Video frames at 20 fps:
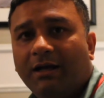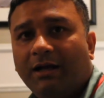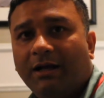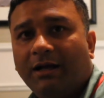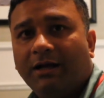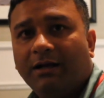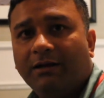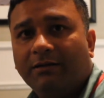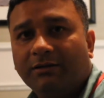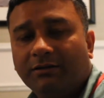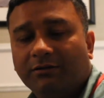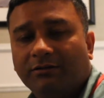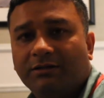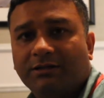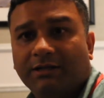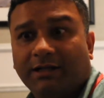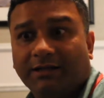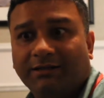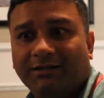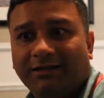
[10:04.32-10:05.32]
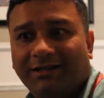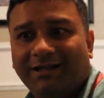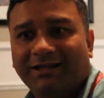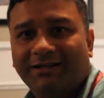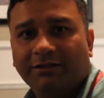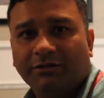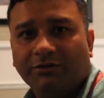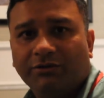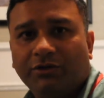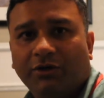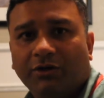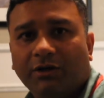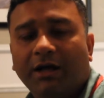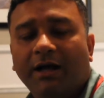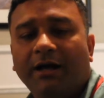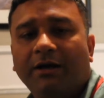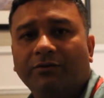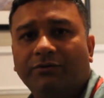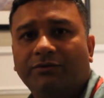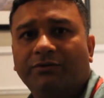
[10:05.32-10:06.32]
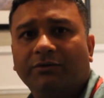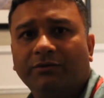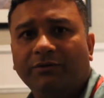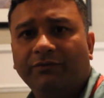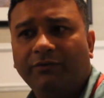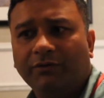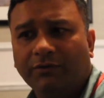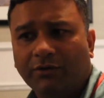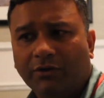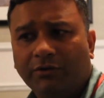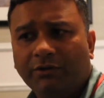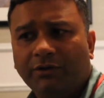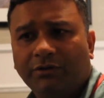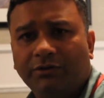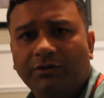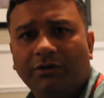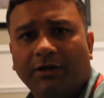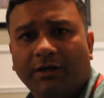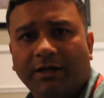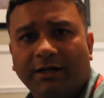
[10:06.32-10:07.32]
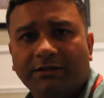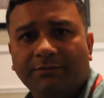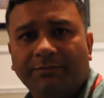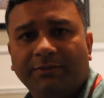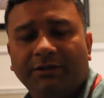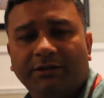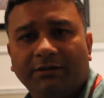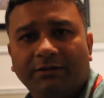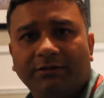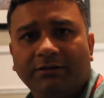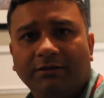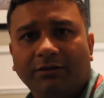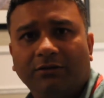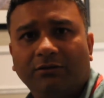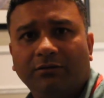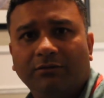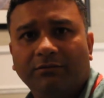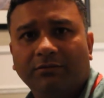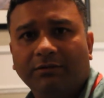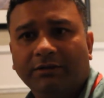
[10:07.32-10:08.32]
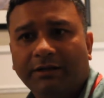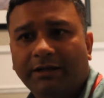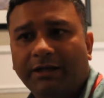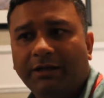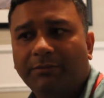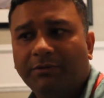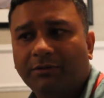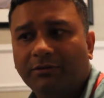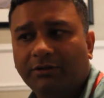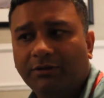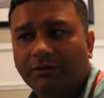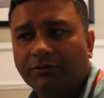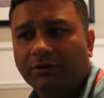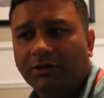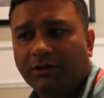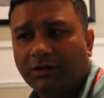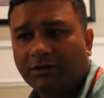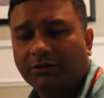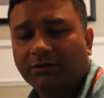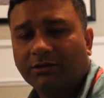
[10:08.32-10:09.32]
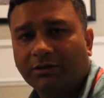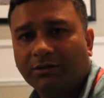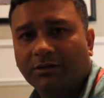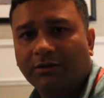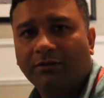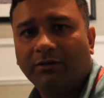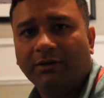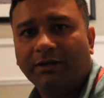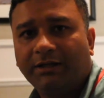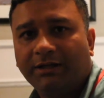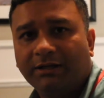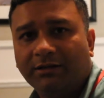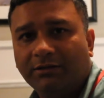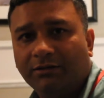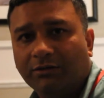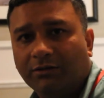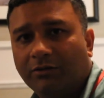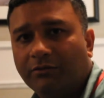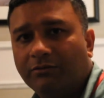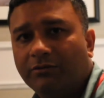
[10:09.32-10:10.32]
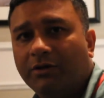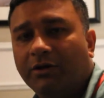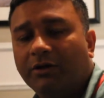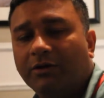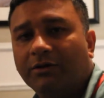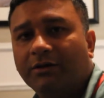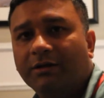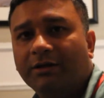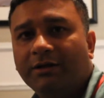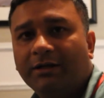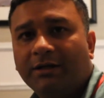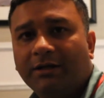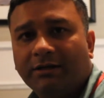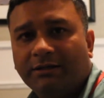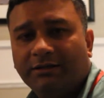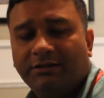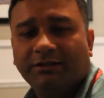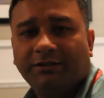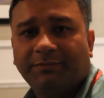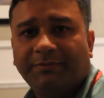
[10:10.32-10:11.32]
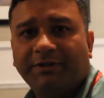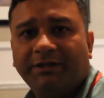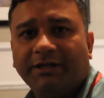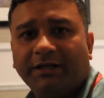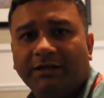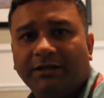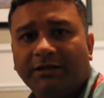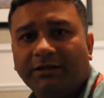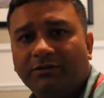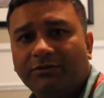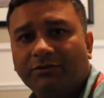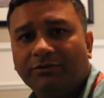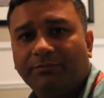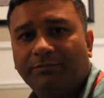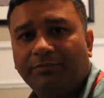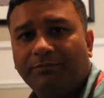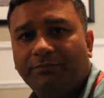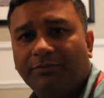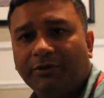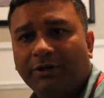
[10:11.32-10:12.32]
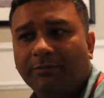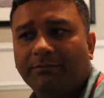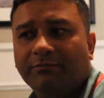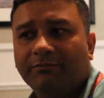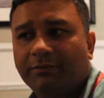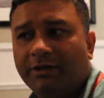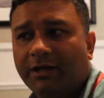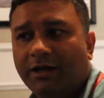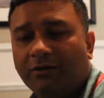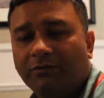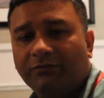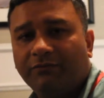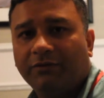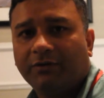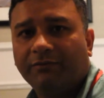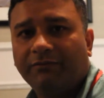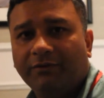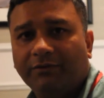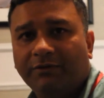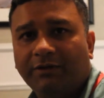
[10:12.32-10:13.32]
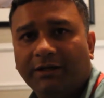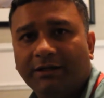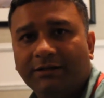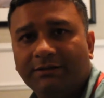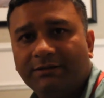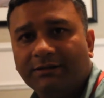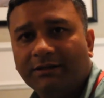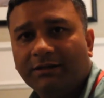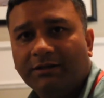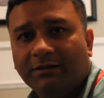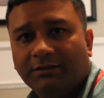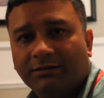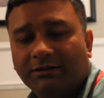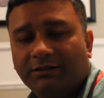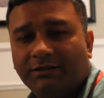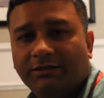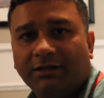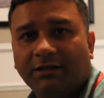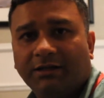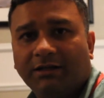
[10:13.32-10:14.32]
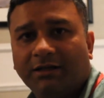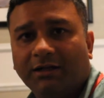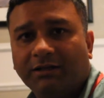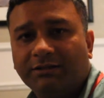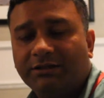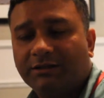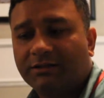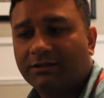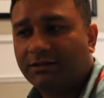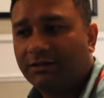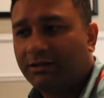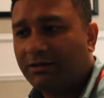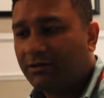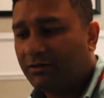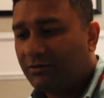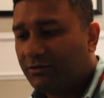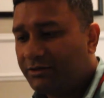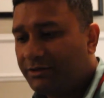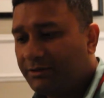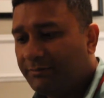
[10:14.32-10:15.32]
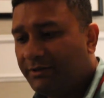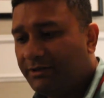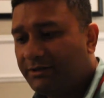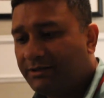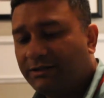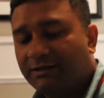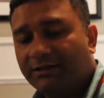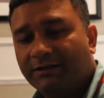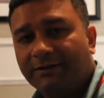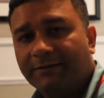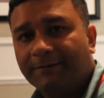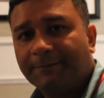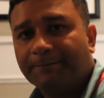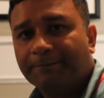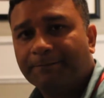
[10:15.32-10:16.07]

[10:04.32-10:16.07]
It's like the let your dog out. So if you know your dog has bitten your neighbor, you are not going to go and kill your own dog. It's just pretending to put him down for a few days. It's just an analogy, basically.